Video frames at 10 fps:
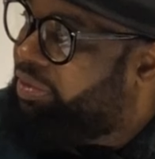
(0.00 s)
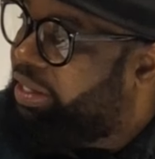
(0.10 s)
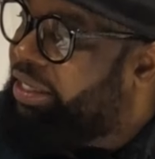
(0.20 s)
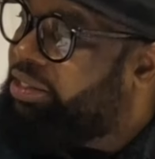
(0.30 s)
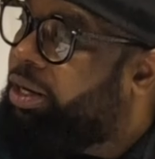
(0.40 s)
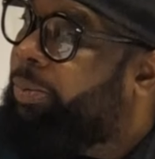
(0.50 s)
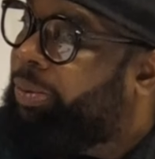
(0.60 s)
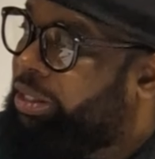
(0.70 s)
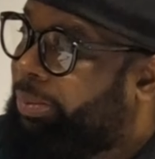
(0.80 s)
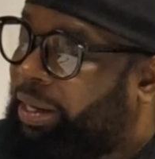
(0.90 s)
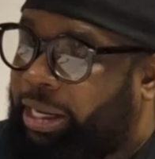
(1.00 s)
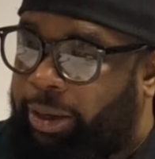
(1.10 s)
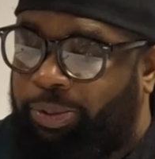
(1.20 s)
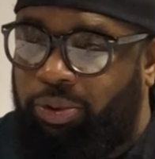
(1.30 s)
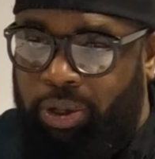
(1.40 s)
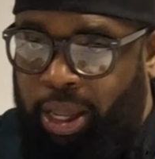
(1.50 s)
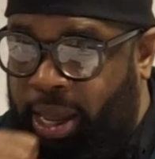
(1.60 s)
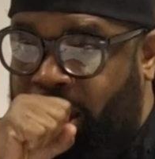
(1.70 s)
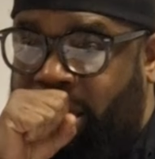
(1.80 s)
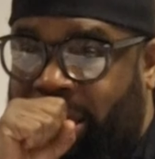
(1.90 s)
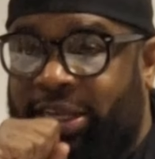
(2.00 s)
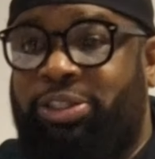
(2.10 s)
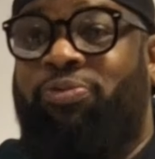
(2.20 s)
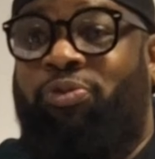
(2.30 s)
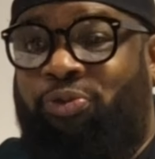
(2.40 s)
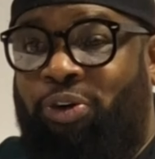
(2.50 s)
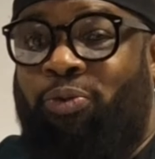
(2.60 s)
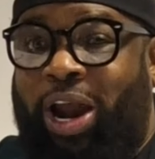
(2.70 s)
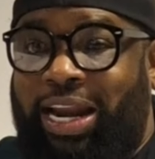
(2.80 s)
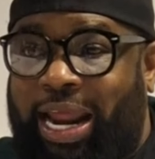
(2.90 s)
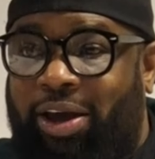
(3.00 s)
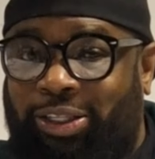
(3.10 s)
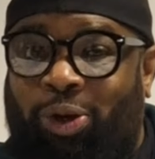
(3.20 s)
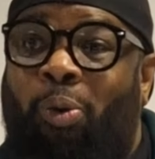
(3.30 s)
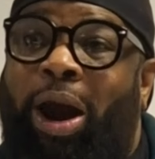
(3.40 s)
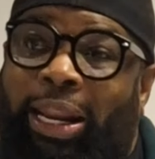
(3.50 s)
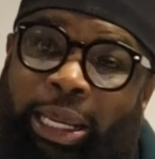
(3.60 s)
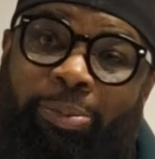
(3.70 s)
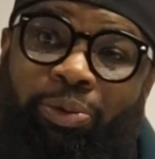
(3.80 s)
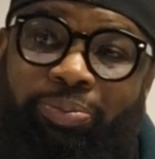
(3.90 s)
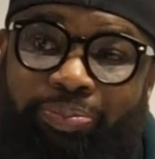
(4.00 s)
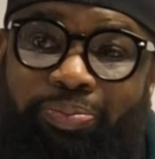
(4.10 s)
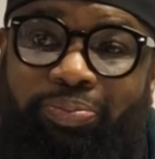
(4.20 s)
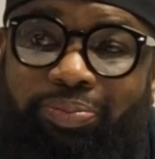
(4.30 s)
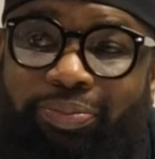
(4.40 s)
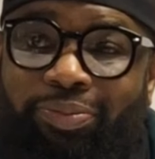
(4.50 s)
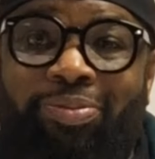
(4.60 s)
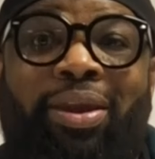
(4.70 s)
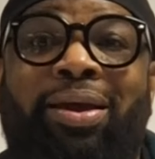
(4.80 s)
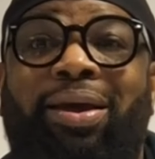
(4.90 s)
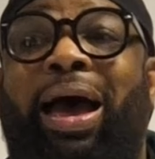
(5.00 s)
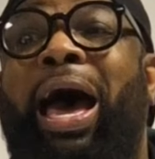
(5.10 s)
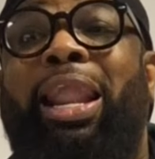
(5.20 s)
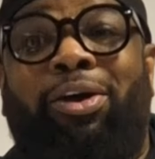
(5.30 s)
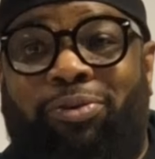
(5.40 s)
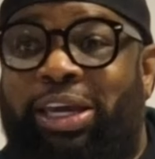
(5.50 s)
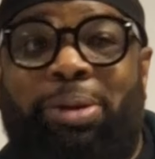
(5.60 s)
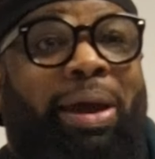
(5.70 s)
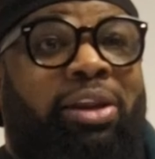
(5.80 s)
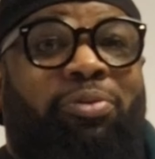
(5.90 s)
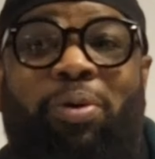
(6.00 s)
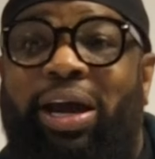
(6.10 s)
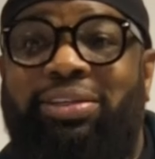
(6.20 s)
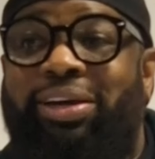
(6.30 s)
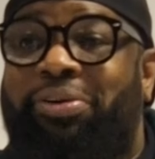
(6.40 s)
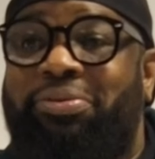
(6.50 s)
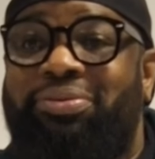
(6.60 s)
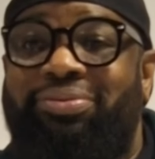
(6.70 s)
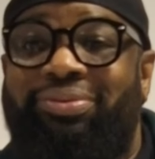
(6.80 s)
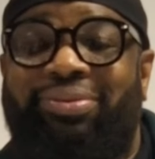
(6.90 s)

that's up under my label. It's, for right now, it's a choir label. Anybody love choirs here? Yeah.